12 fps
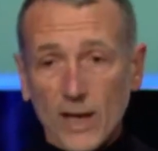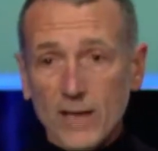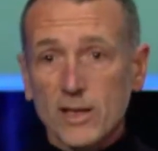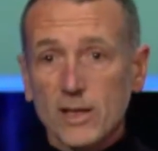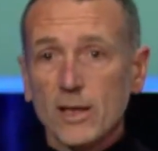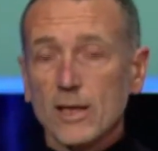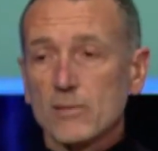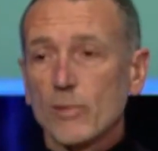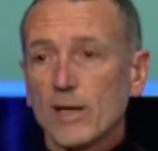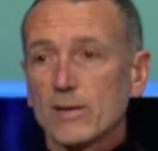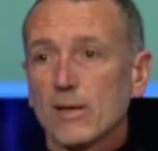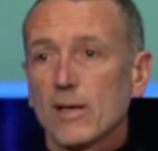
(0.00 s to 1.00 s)
The tragedy,
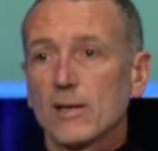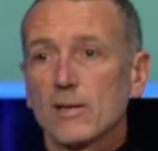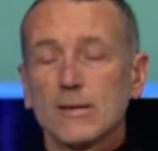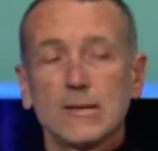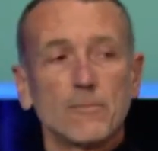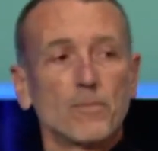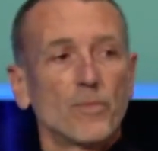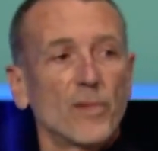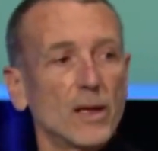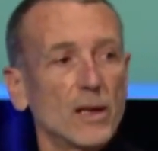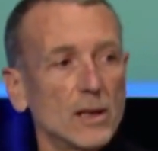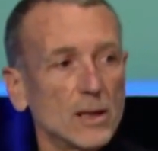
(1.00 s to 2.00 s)
as Mark said,
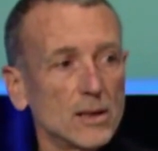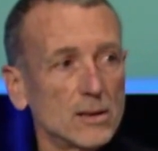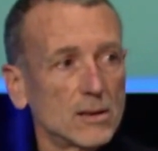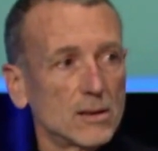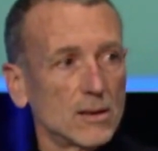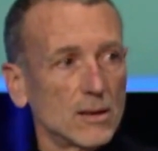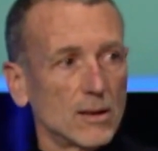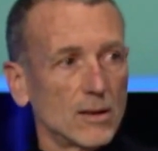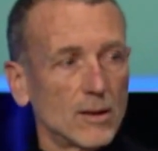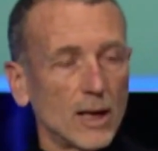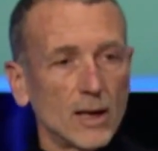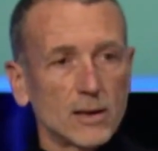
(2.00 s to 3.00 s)
is
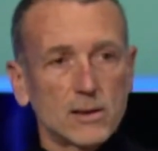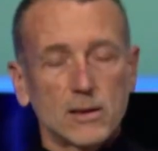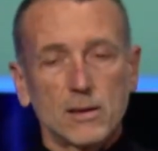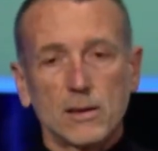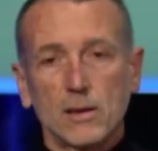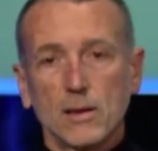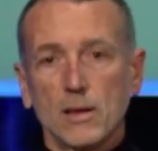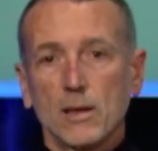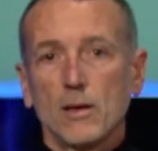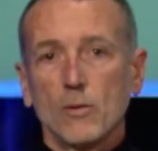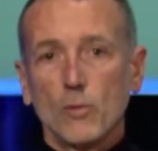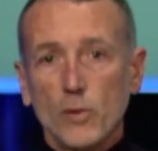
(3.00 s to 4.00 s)
that
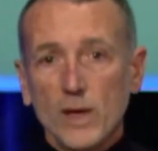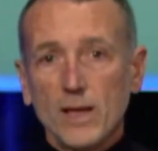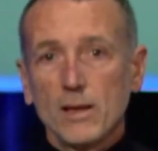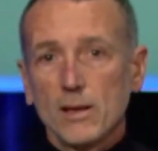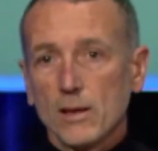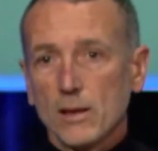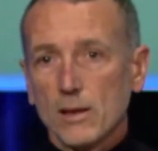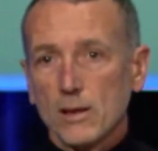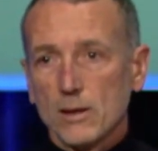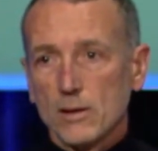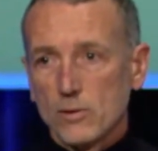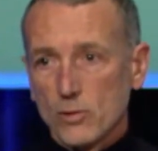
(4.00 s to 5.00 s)
we
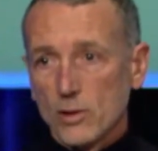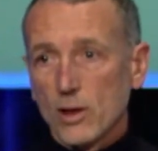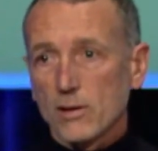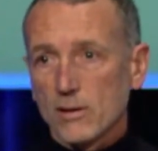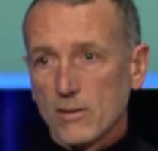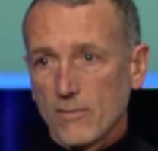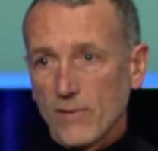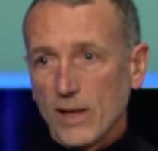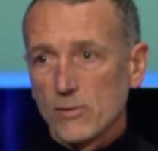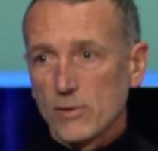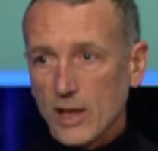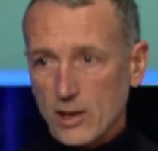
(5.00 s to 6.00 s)
do not
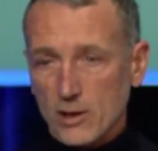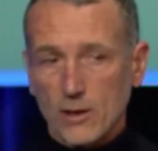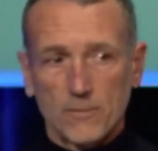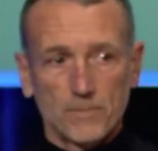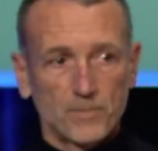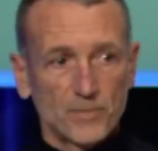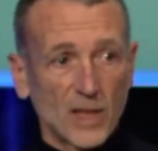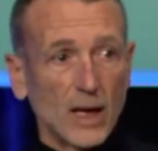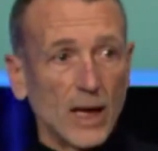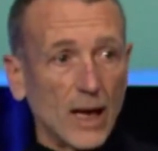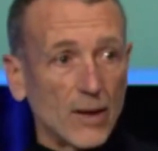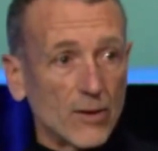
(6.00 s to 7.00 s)
value nature.
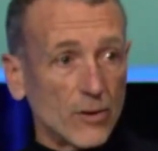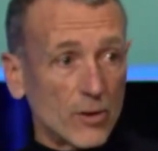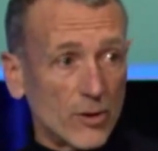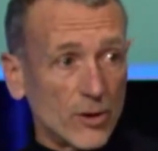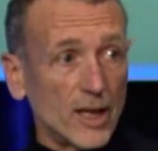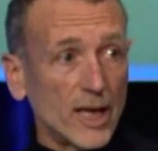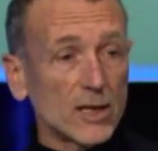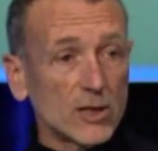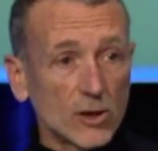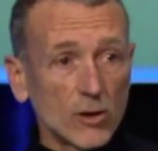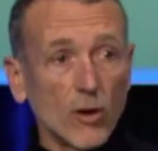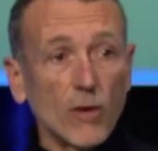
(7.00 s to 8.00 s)
And the
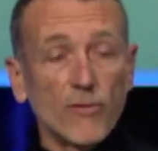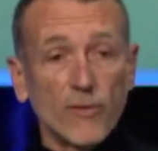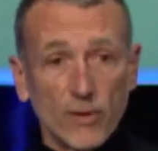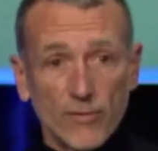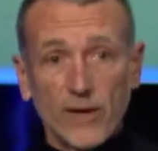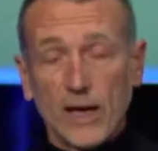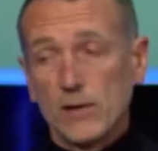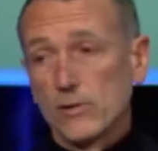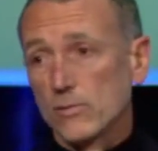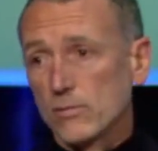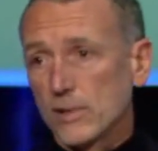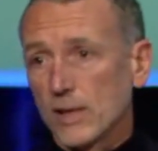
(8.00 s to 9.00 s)
nature of
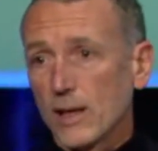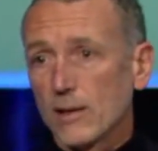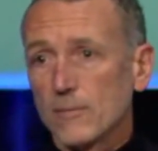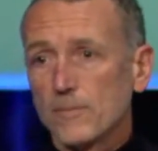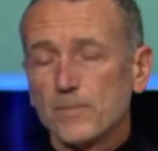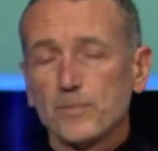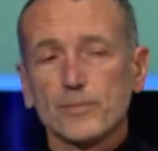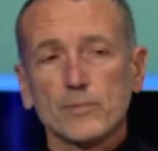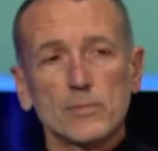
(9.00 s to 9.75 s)
value then.